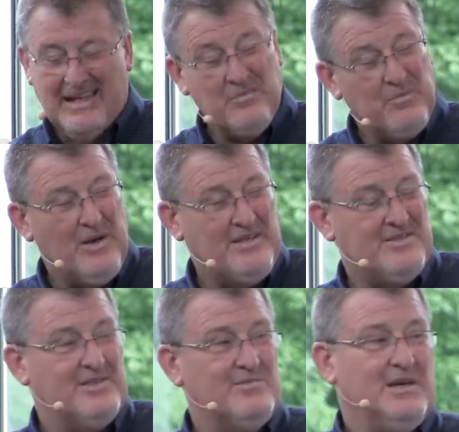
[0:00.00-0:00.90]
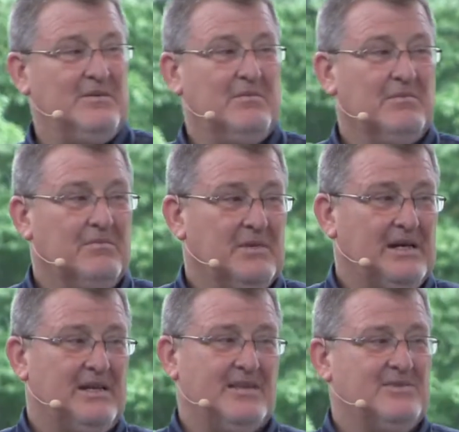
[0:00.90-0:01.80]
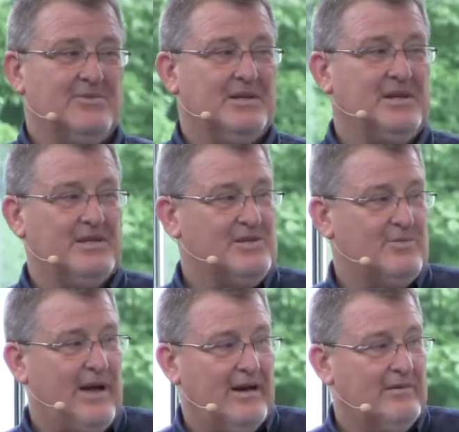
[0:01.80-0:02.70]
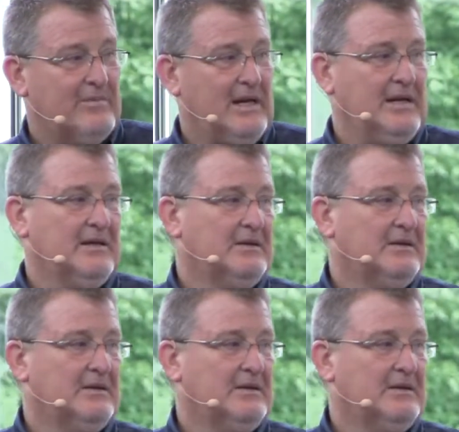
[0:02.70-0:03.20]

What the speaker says: That impresses me, but it doesn't really inspire me.